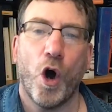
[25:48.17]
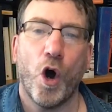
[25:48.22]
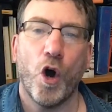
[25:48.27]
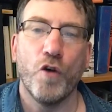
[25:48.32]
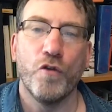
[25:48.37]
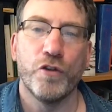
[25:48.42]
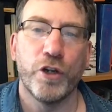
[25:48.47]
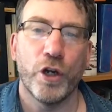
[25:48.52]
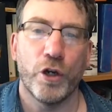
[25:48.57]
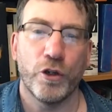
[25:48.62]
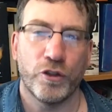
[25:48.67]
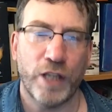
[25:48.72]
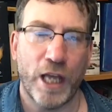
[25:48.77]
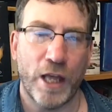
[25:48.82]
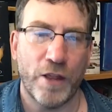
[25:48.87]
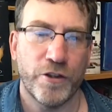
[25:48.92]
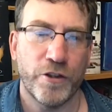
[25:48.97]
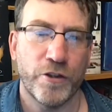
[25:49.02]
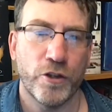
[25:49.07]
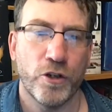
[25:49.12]
overdose
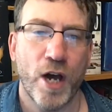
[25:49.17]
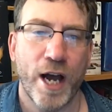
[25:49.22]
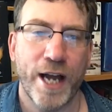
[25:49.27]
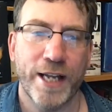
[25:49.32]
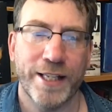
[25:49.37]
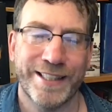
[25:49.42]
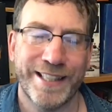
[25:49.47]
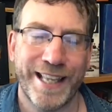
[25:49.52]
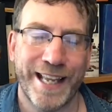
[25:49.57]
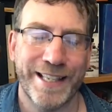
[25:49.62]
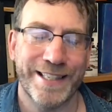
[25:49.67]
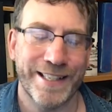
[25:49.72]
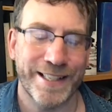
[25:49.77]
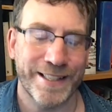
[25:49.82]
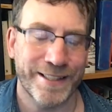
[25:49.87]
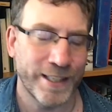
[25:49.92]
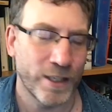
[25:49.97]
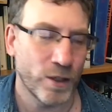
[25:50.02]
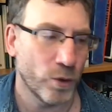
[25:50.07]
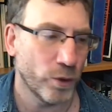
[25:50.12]
deaths in the United States in
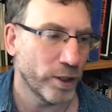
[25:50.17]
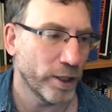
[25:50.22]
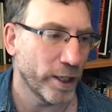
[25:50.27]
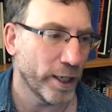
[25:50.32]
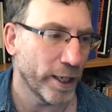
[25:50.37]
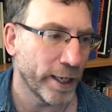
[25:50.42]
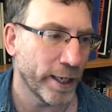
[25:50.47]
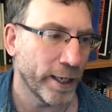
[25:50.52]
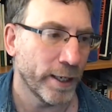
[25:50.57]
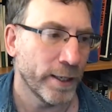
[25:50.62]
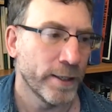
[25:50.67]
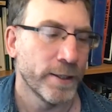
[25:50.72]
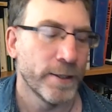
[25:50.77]
a single year,